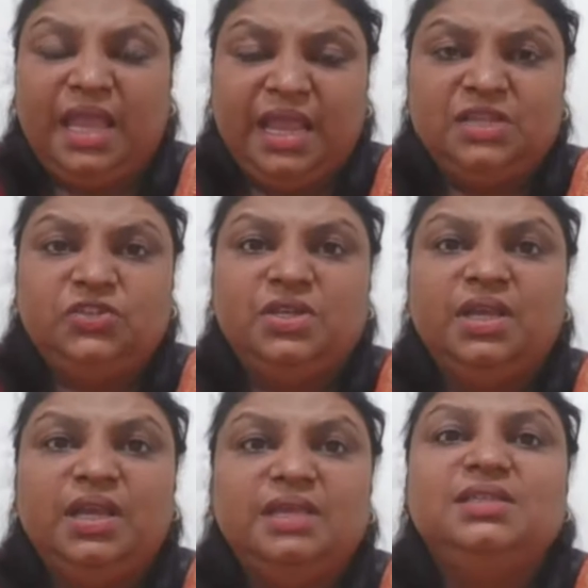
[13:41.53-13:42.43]

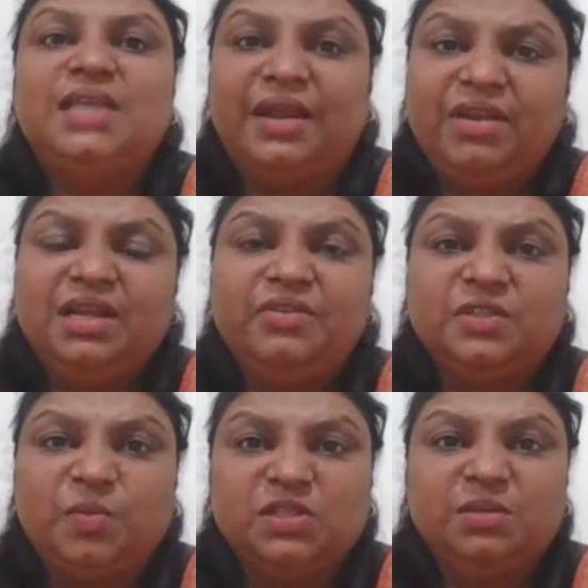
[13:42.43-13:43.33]
Age is directly
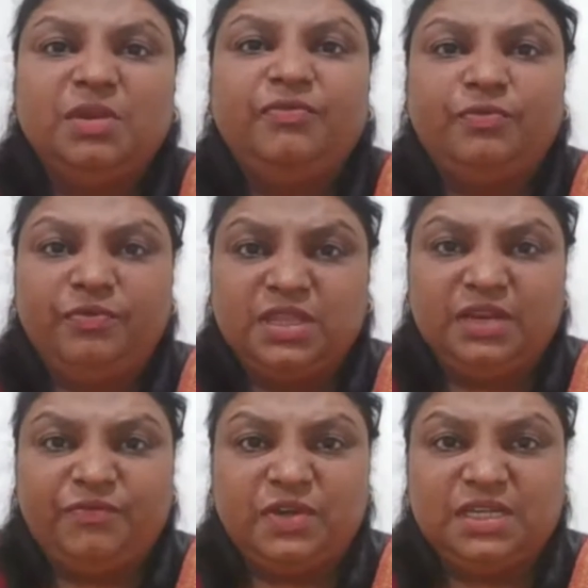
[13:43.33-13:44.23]
responsible
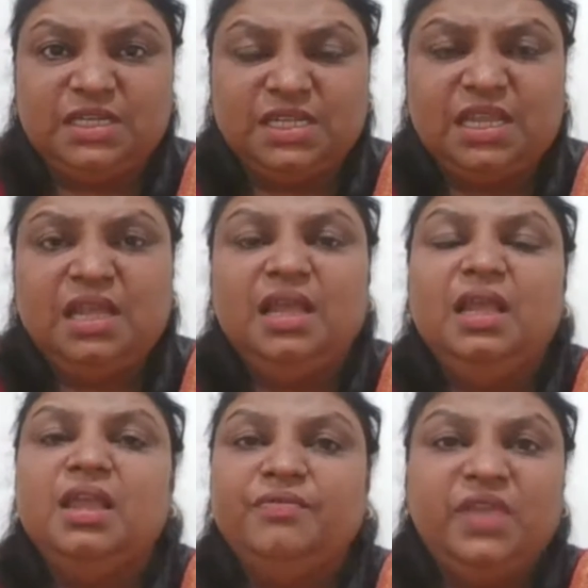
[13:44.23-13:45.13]
with infertility.
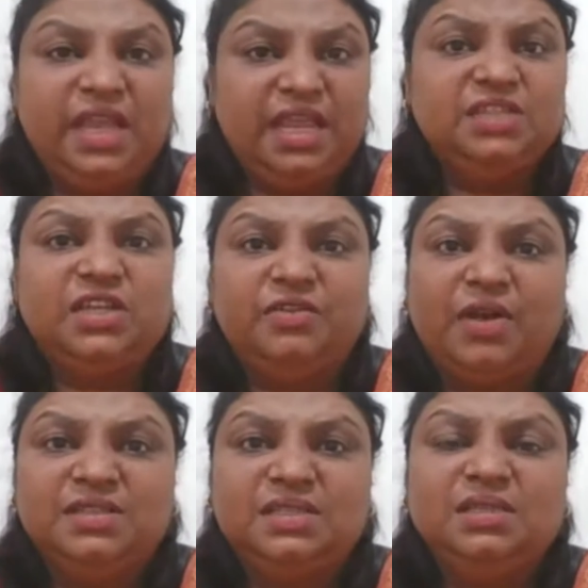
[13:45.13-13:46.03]
If the age
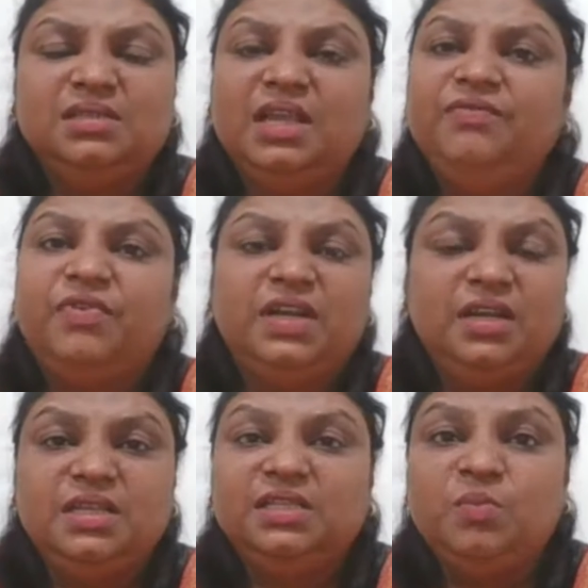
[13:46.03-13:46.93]
advances, the
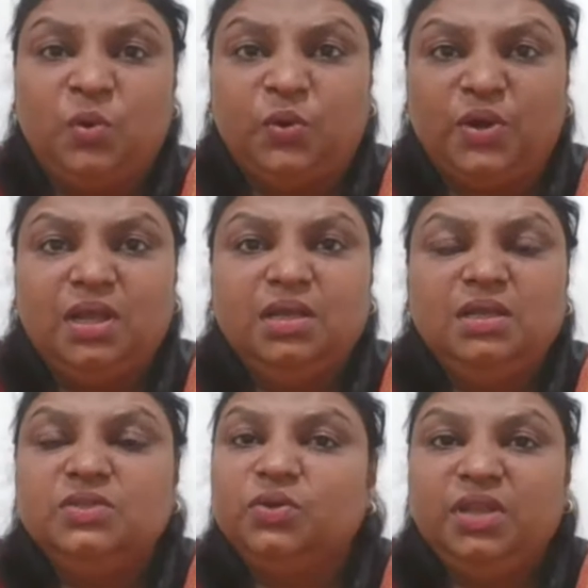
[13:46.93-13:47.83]
infertility is more.
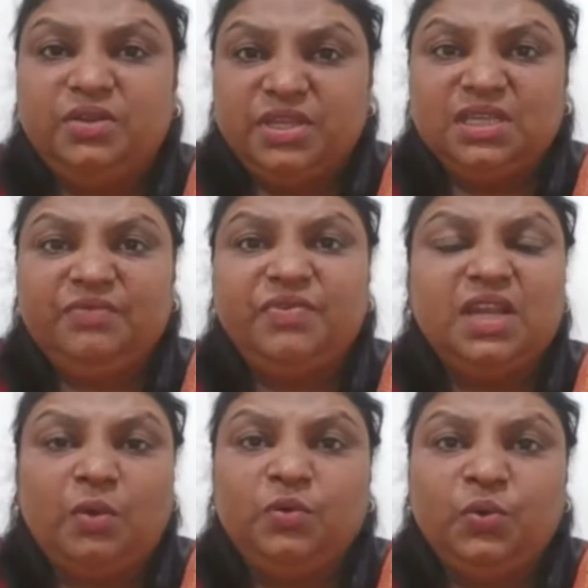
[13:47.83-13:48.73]
So the reason
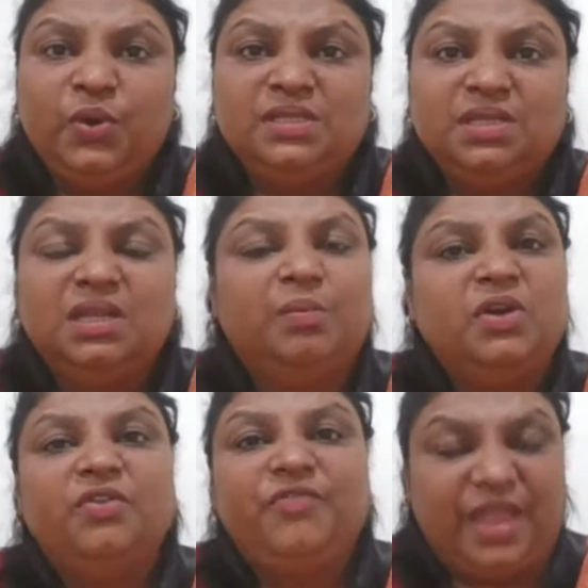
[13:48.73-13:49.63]
we now know is the
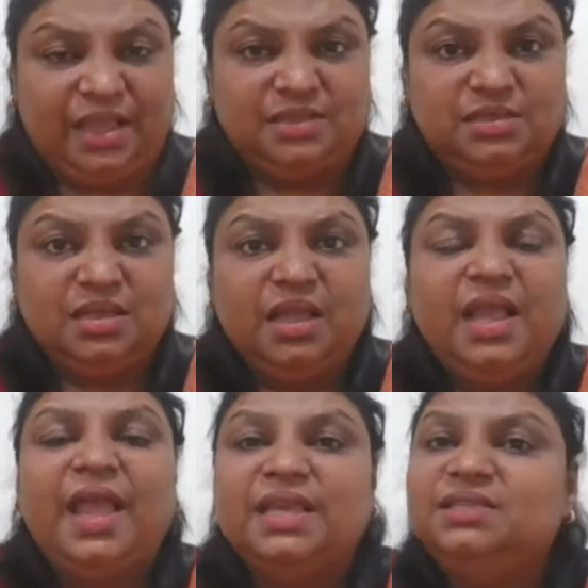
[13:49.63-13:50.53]
number of eggs.
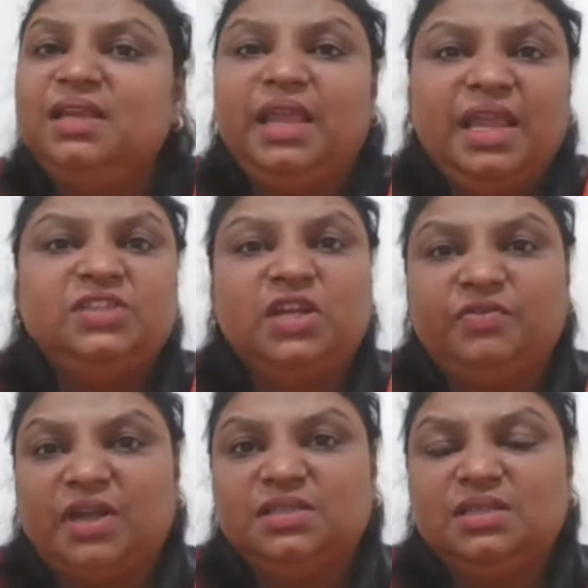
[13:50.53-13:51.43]
As the age
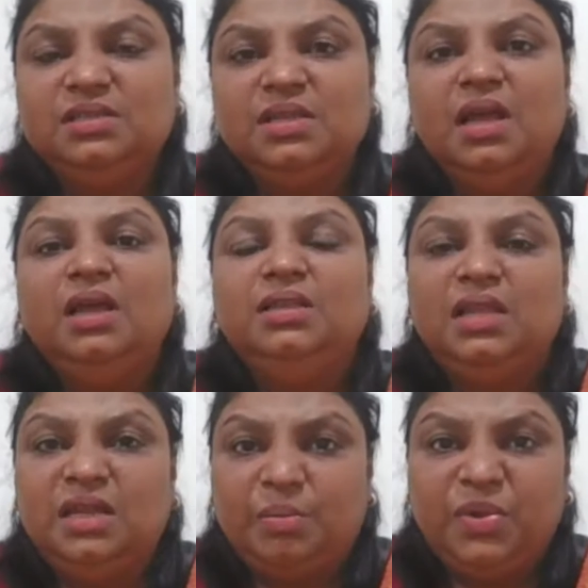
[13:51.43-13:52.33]
advances,
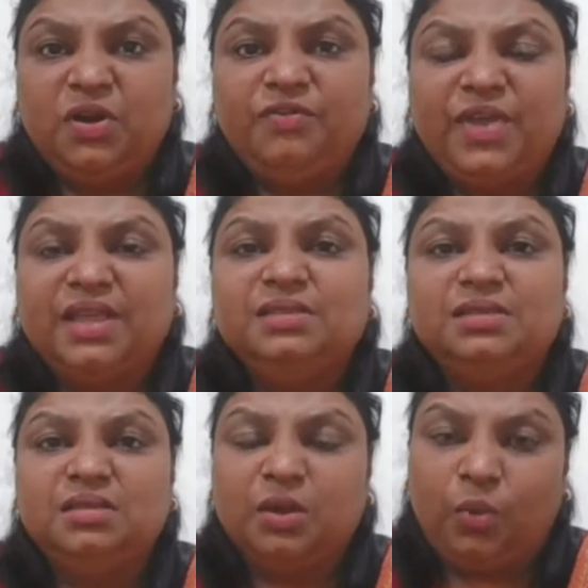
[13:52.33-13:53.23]
the number of
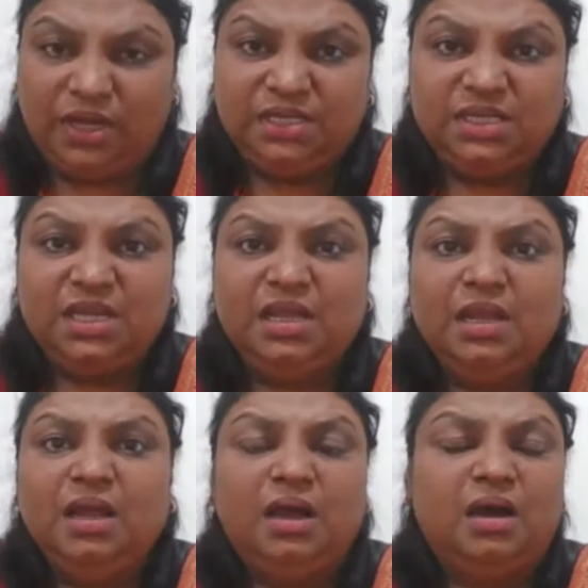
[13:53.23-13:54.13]
eggs, the quality,
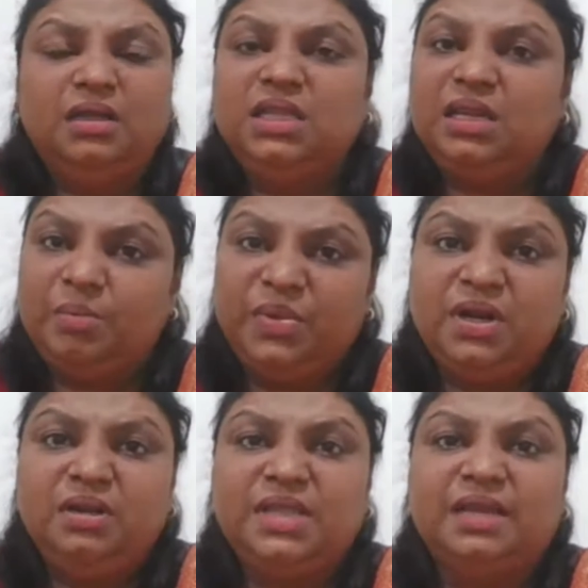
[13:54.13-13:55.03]
the
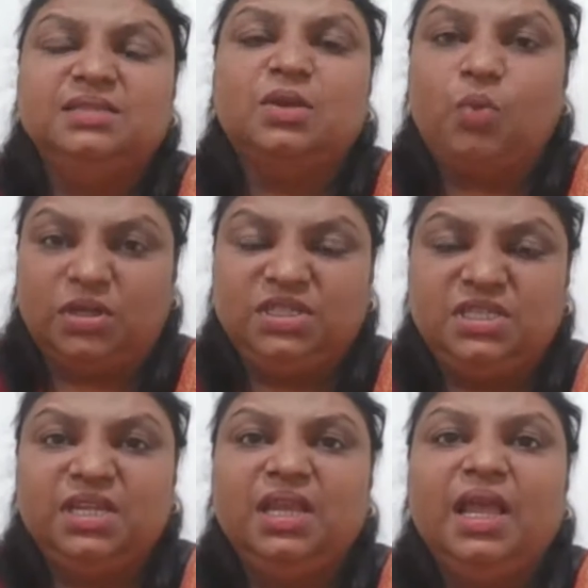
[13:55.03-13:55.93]
number, that is the
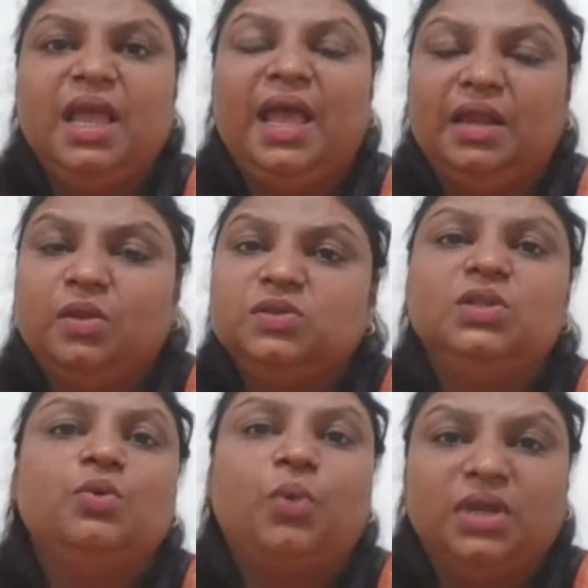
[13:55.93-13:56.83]
quantity, and
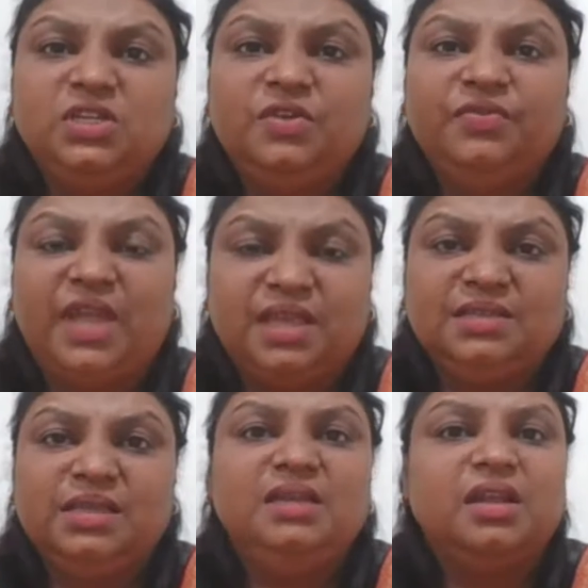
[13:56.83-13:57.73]
also the quality of the
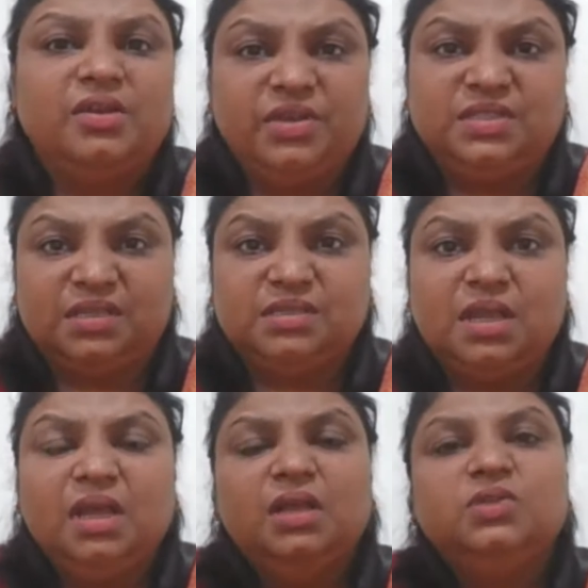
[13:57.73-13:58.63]
eggs, it decreases.